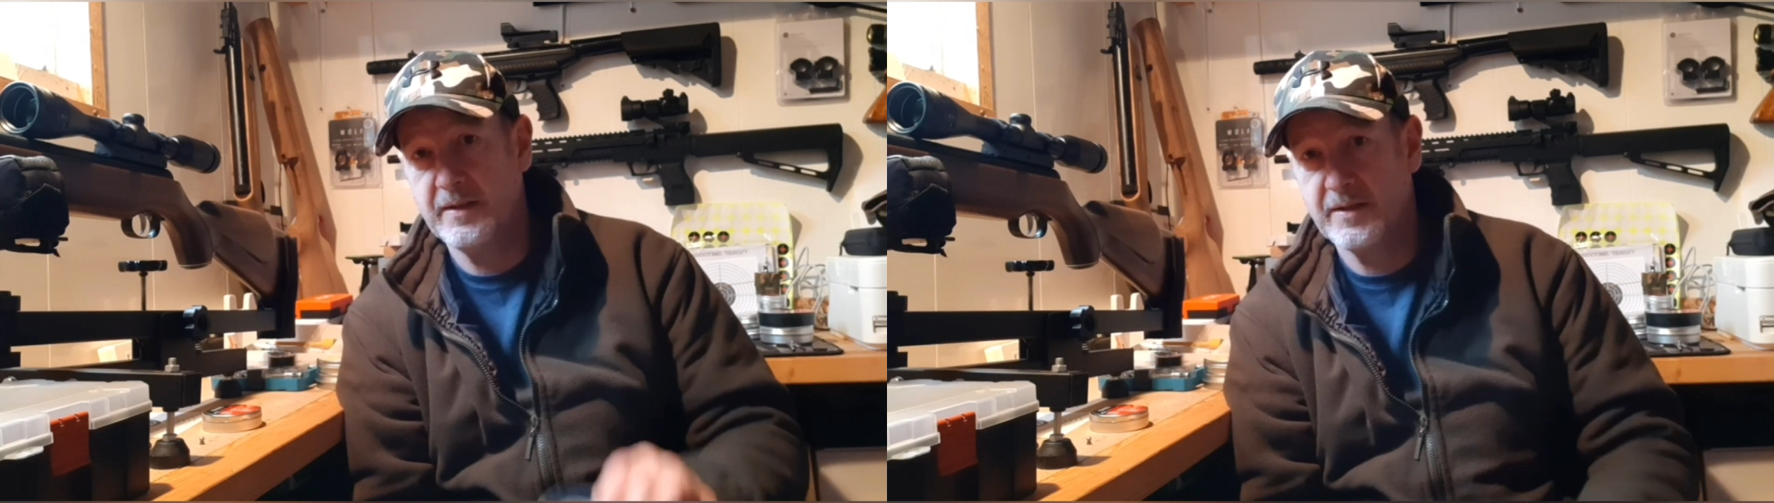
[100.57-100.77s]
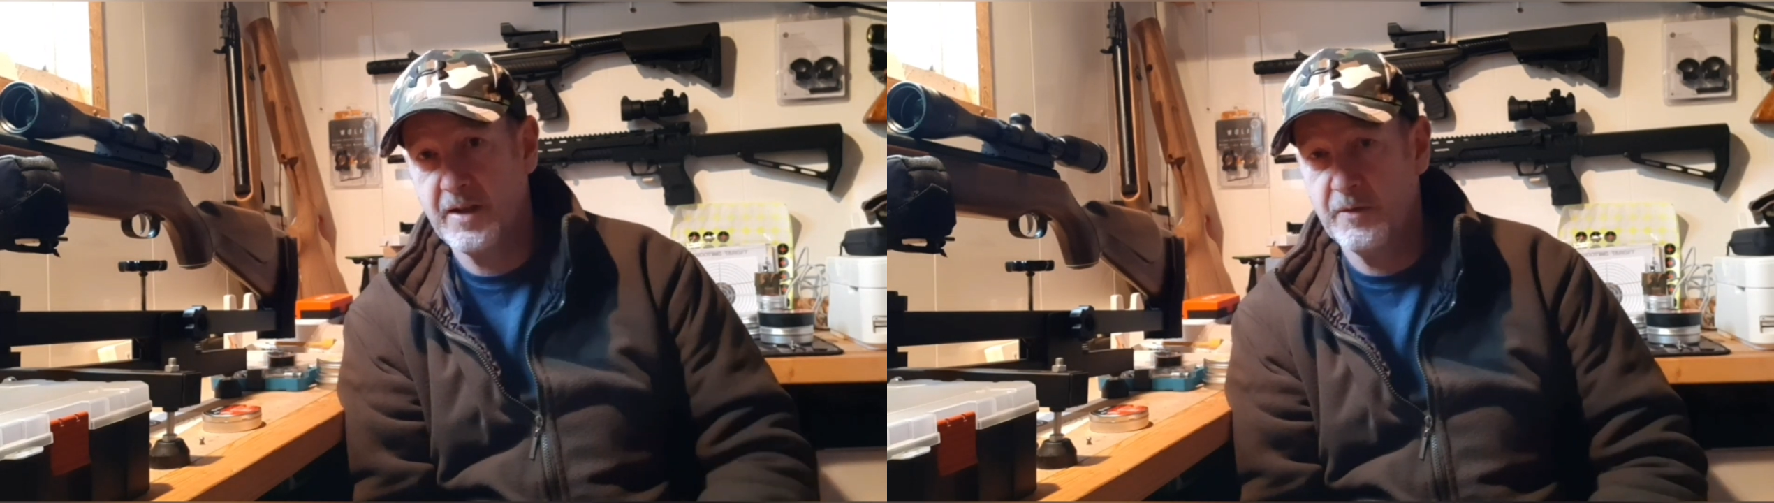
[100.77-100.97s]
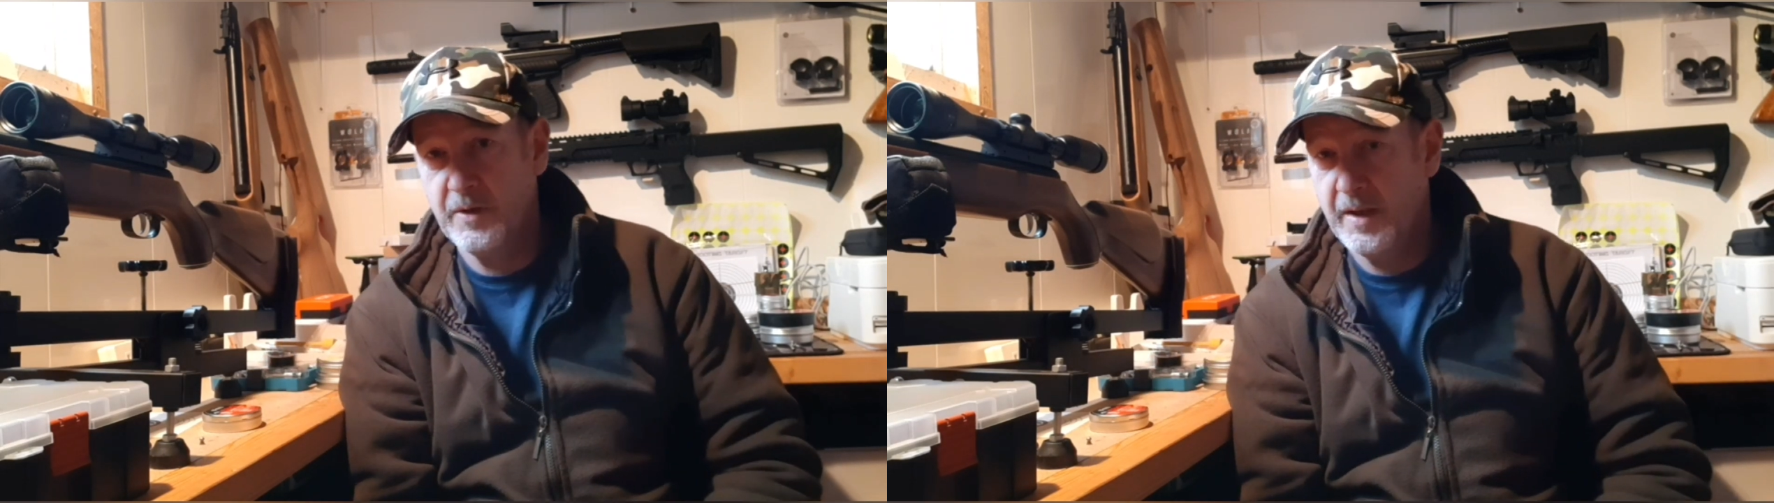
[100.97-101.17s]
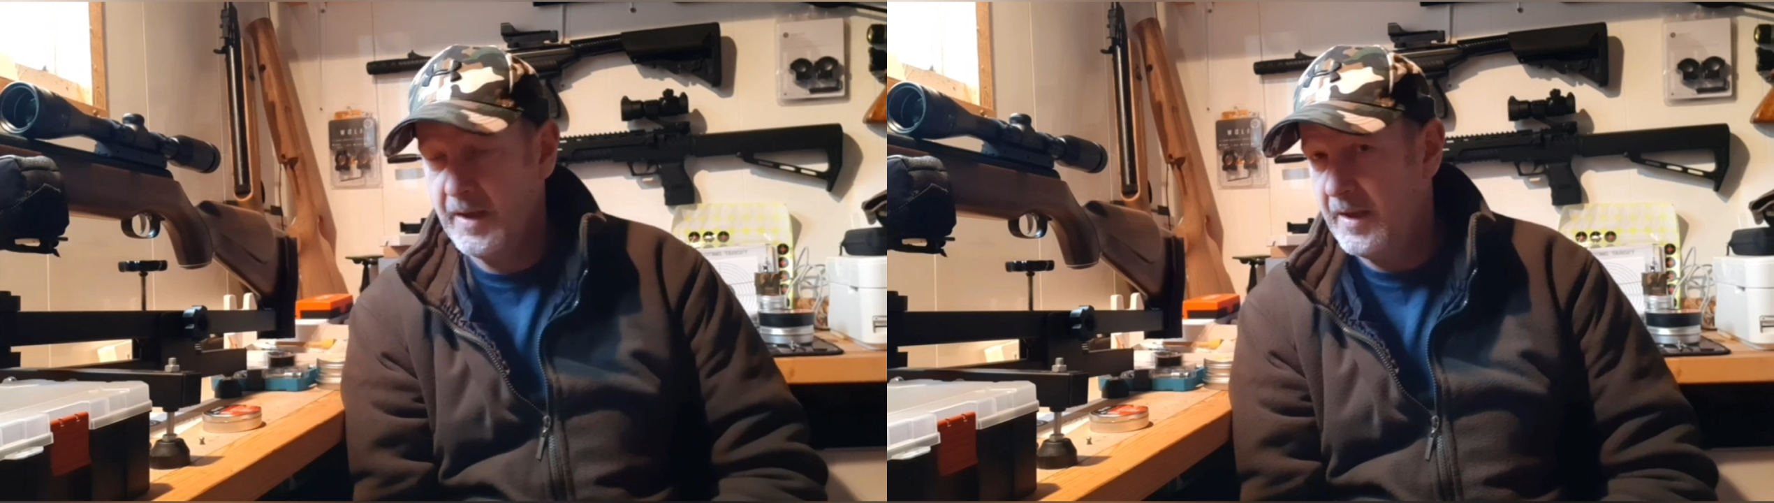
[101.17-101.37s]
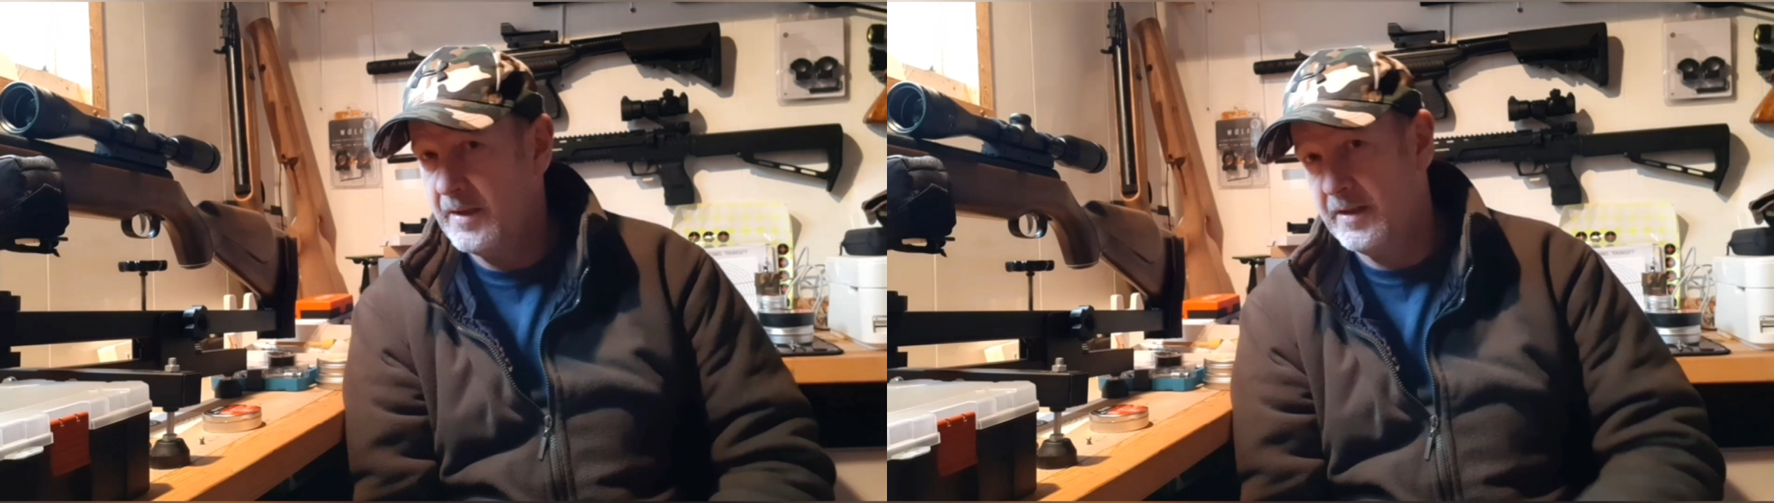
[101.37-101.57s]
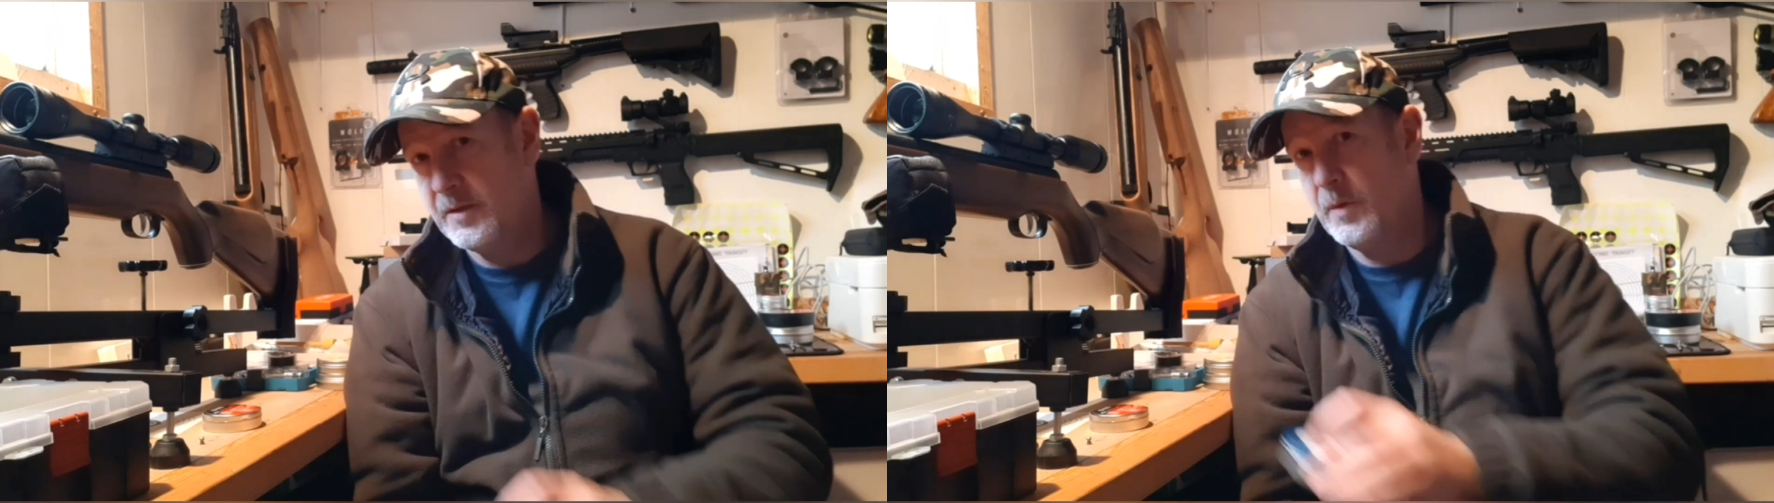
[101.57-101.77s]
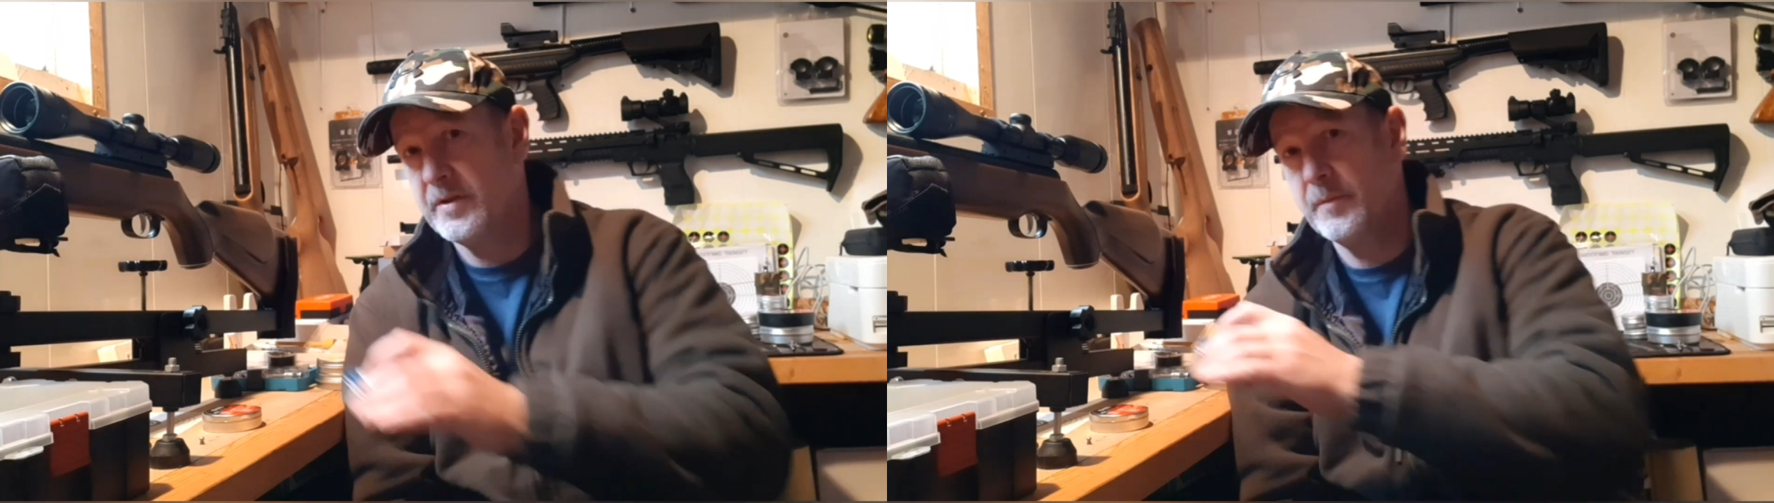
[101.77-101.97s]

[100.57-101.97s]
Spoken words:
so they're twice the